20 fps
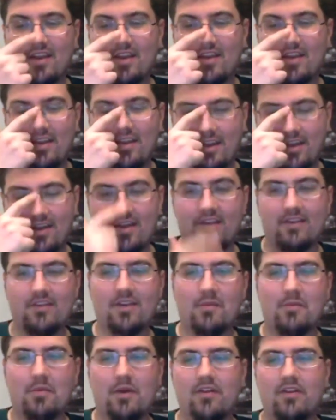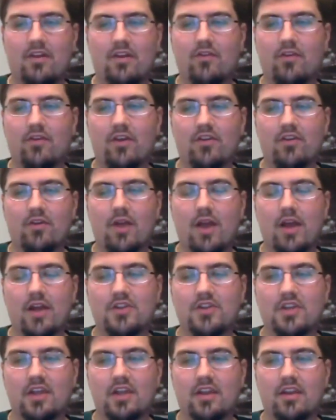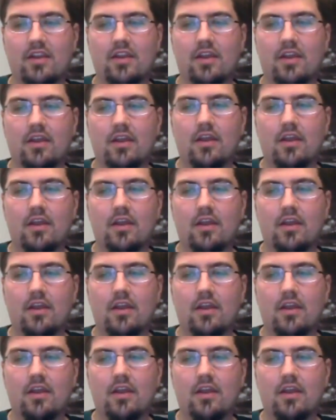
a somewhat different direction,